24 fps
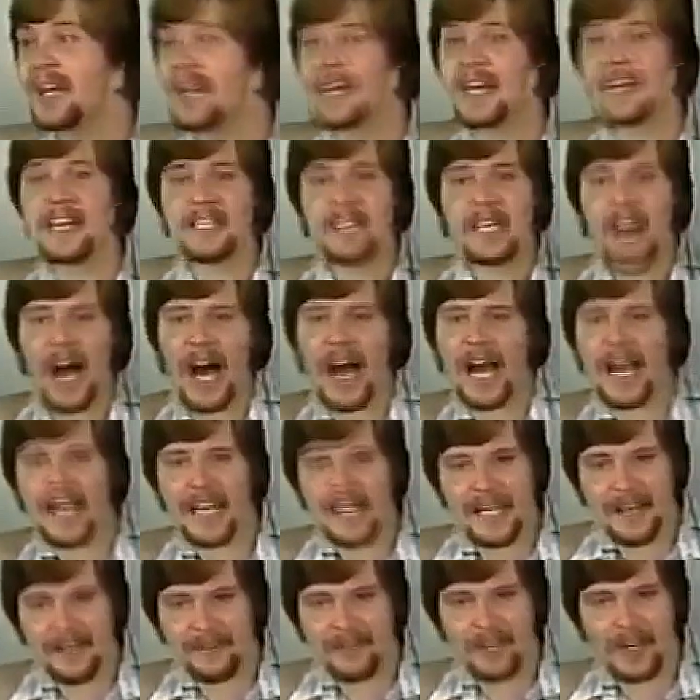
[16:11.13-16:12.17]
He is high
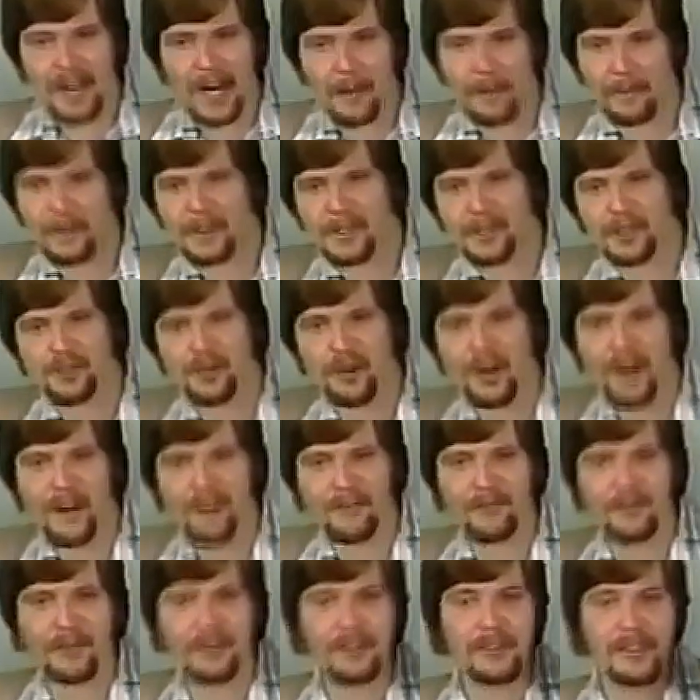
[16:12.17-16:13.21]
and lifted up. His train
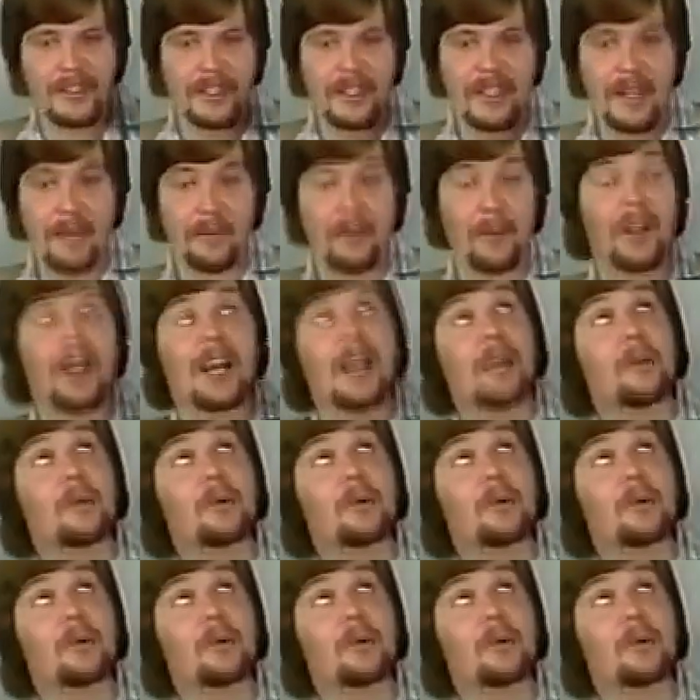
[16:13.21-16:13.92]
fills the temple.